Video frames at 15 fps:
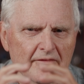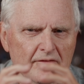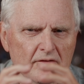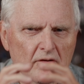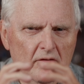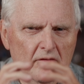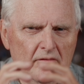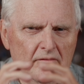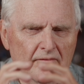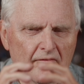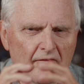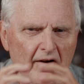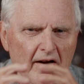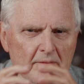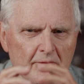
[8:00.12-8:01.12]
no
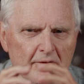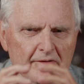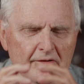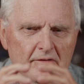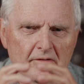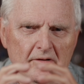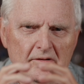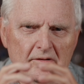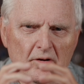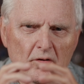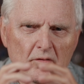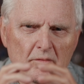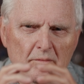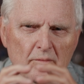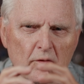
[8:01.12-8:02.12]
vibrance to it,
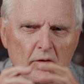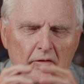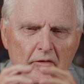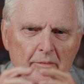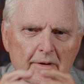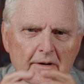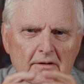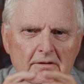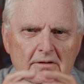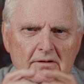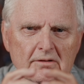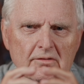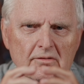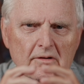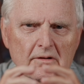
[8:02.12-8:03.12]
no movability
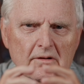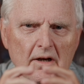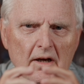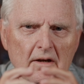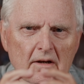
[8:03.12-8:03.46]
to it.